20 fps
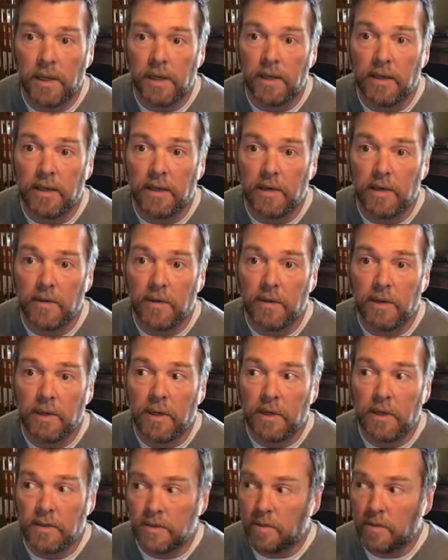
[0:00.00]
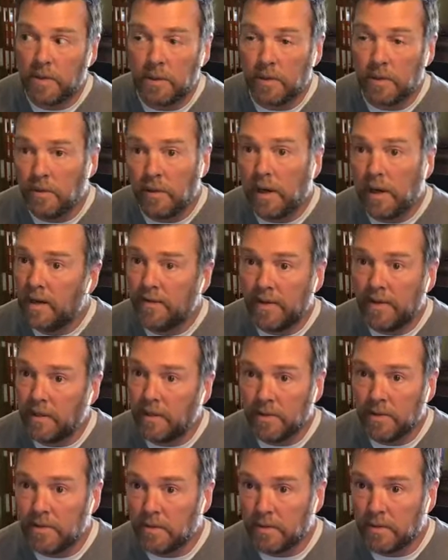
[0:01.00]
hand, so that you don't have any
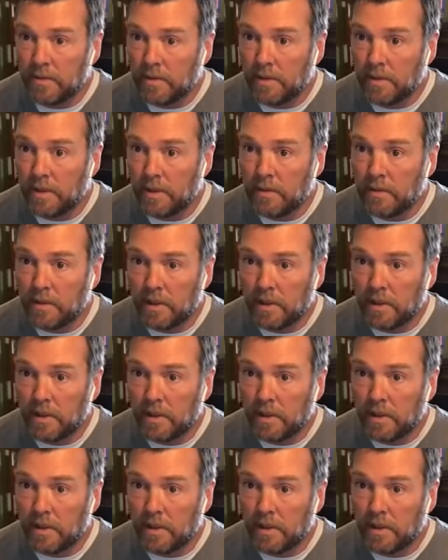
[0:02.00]
reason to worry.